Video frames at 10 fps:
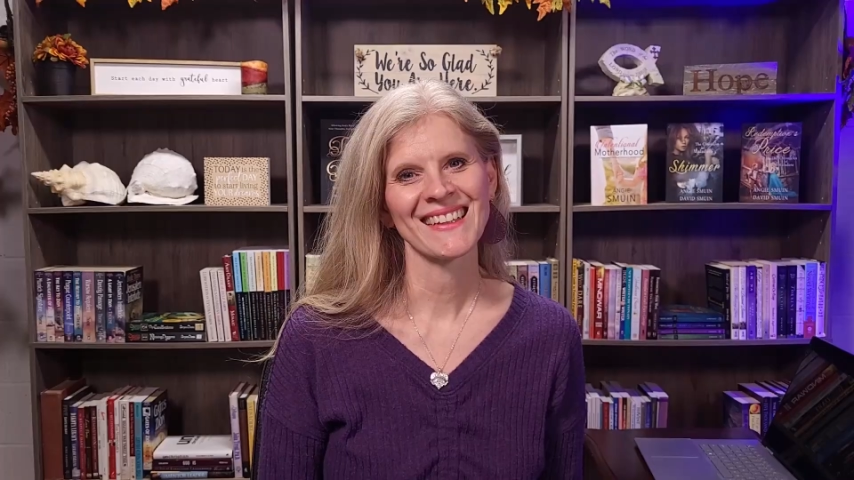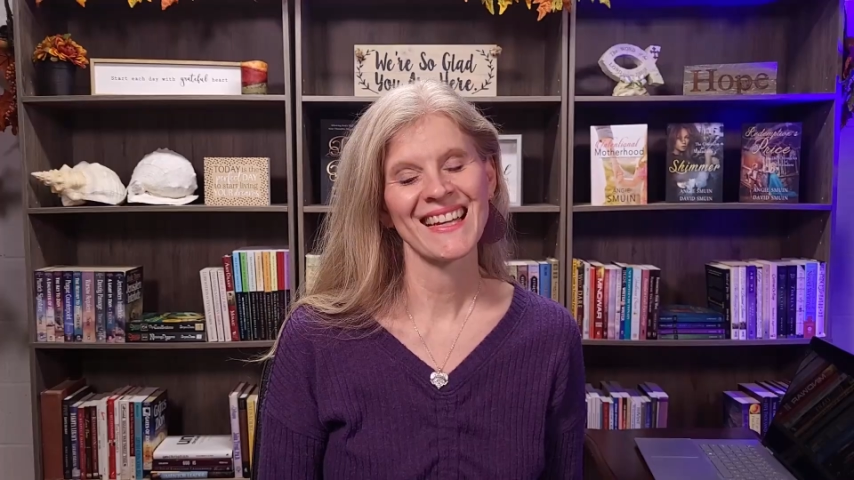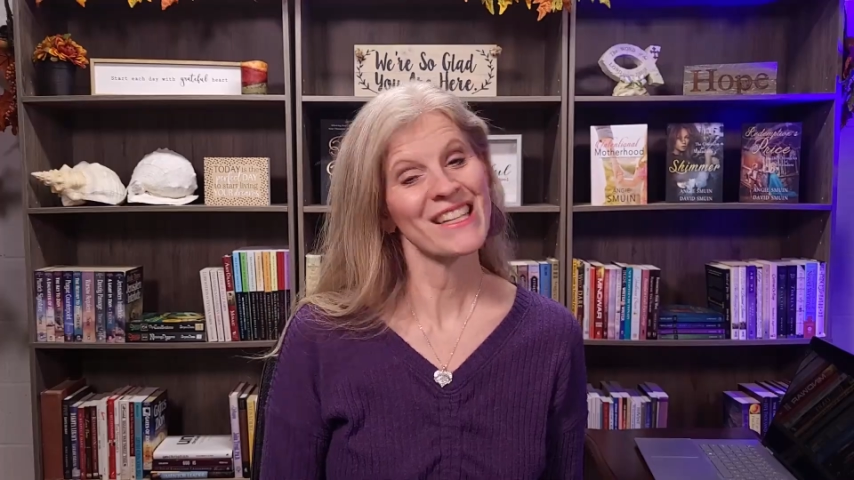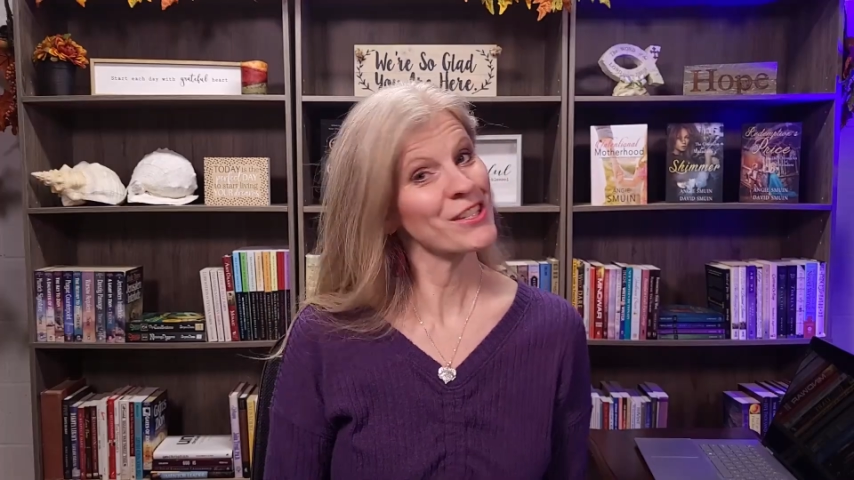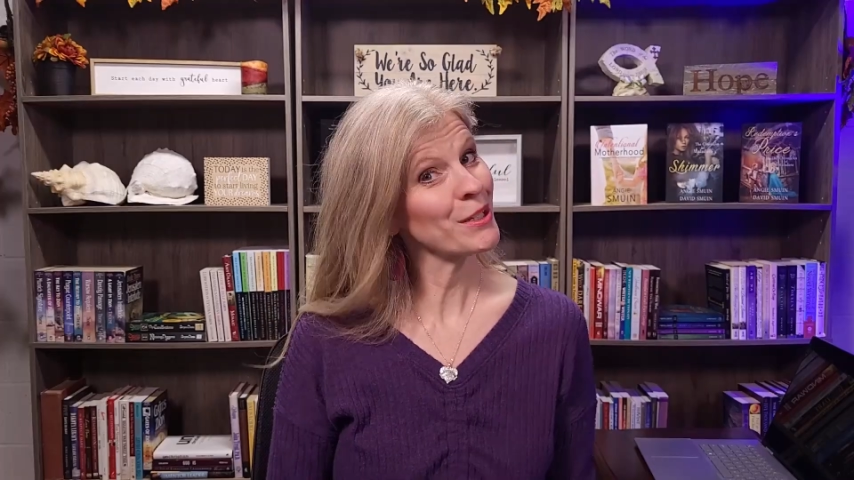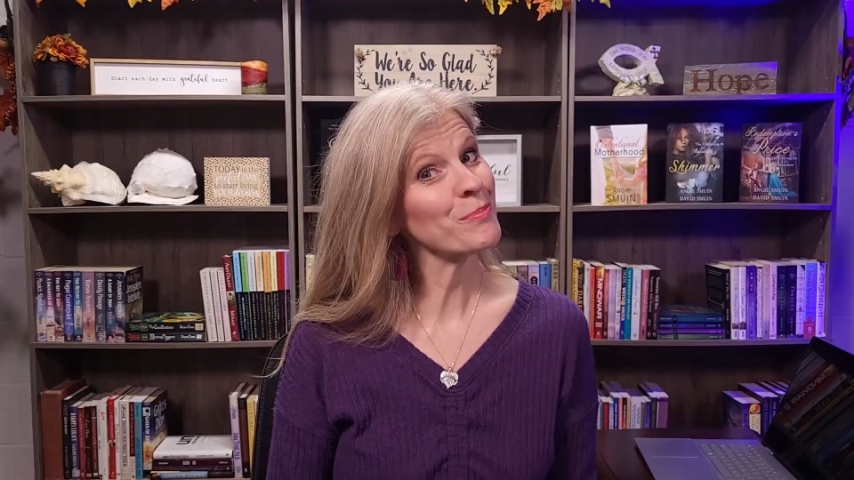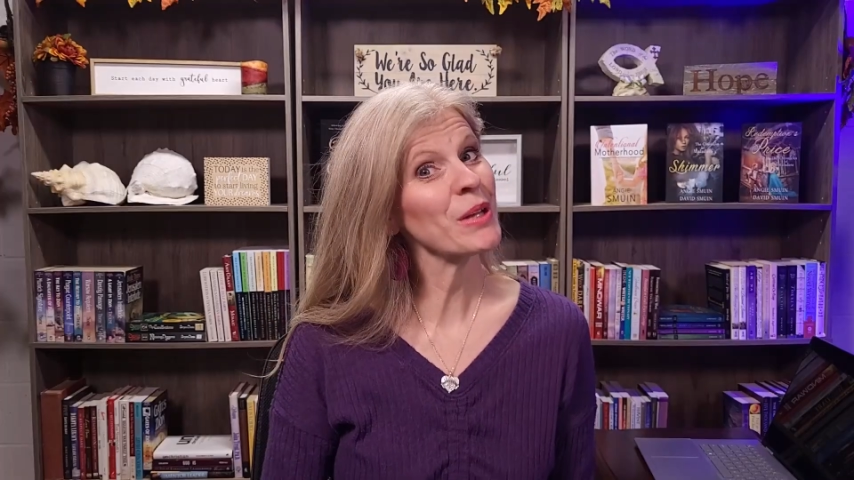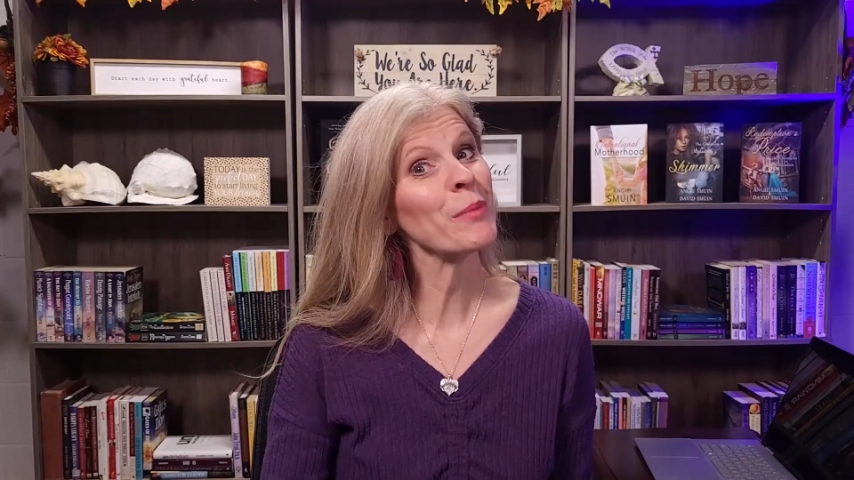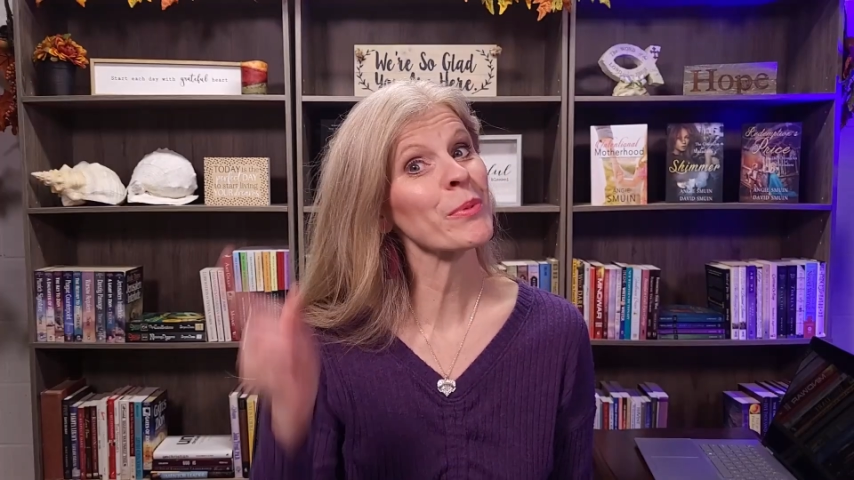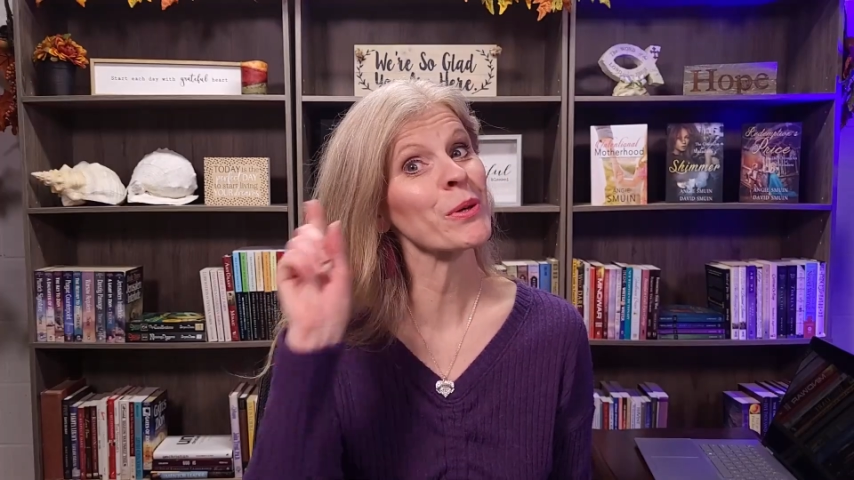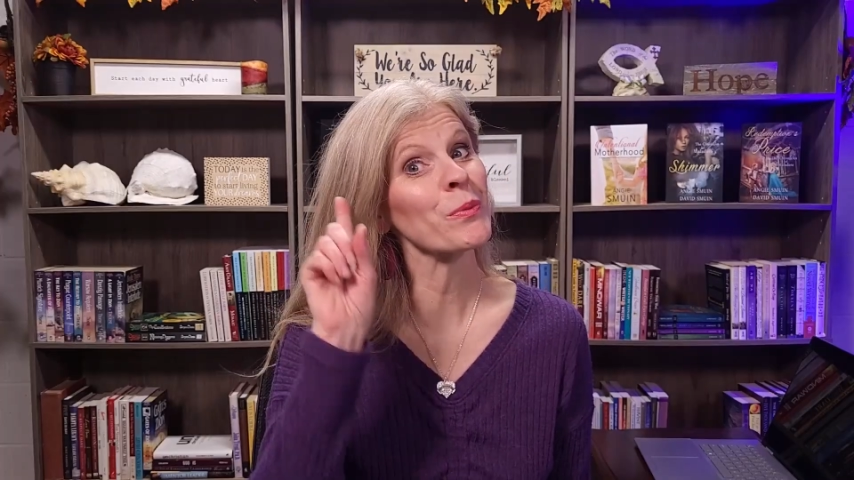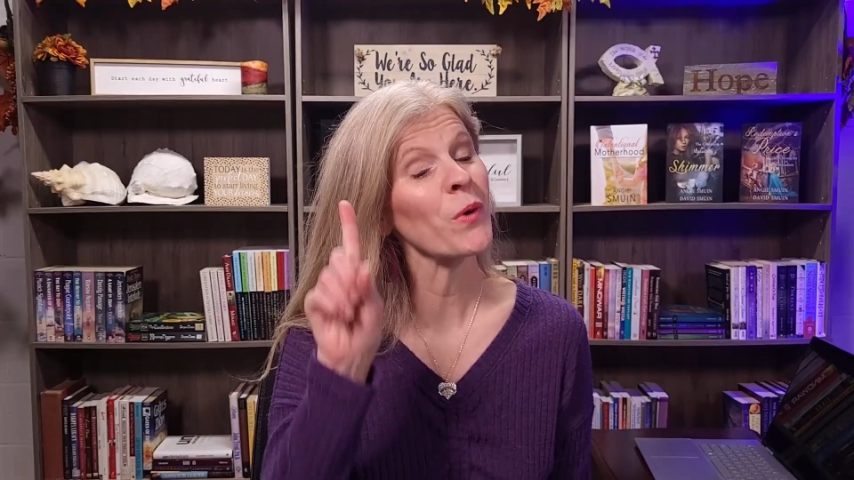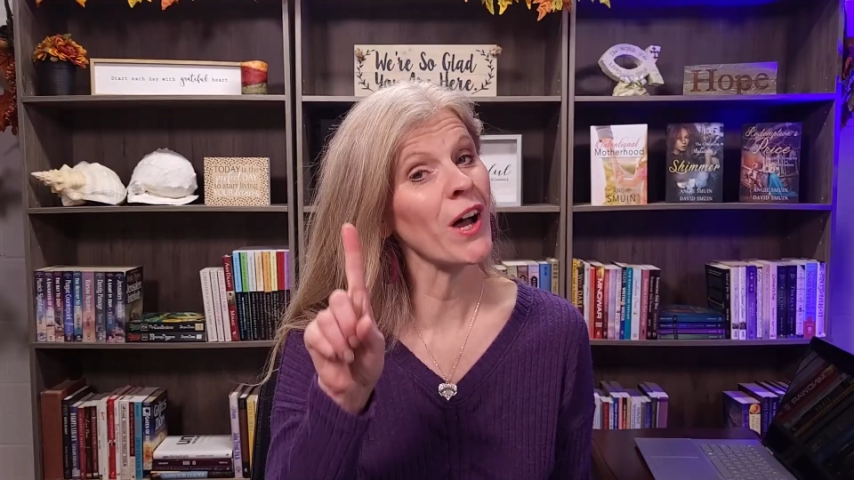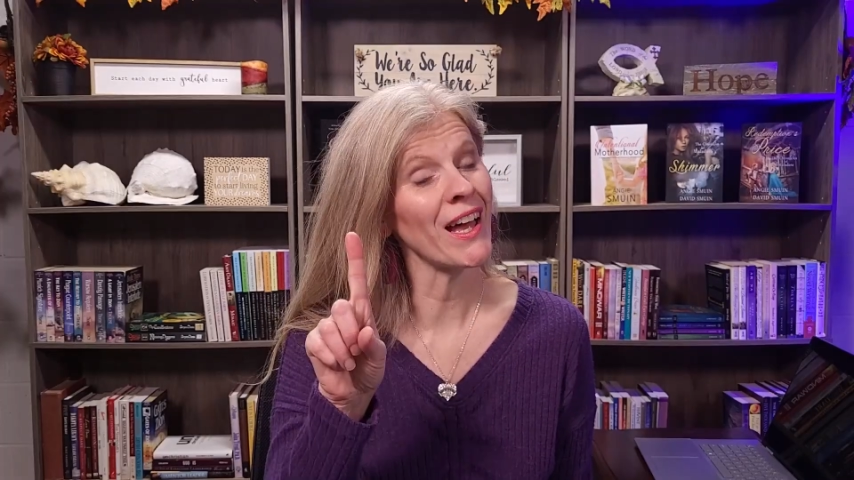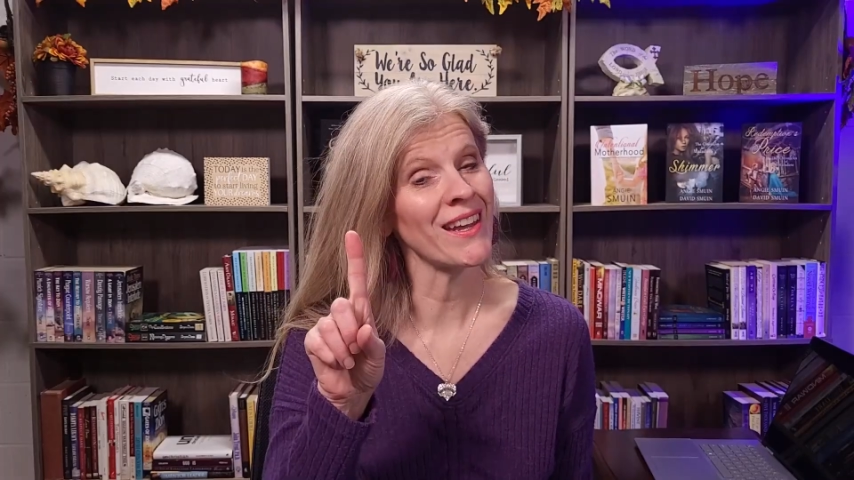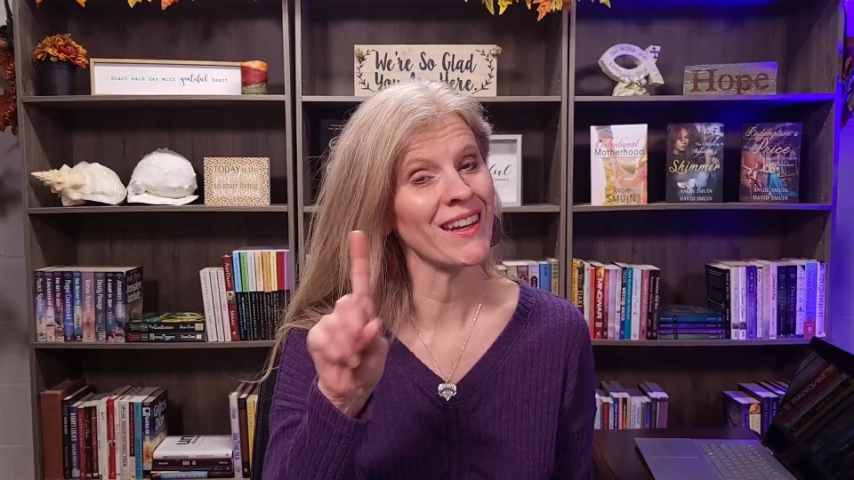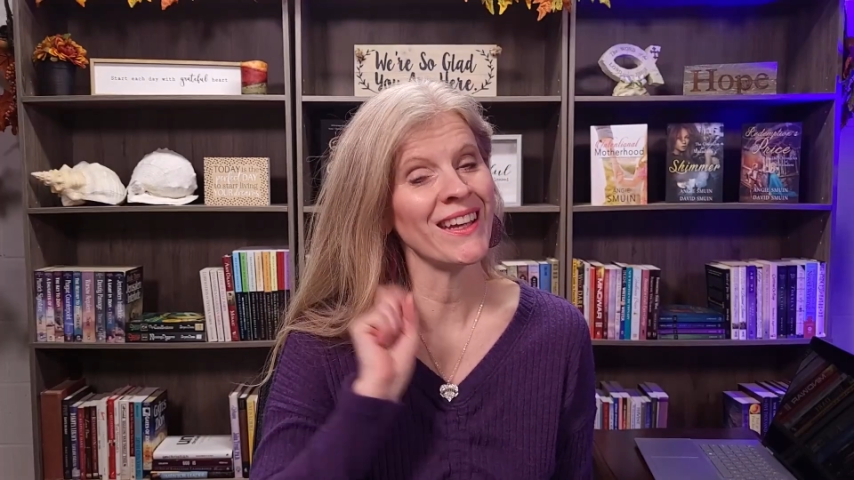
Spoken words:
And tip number 1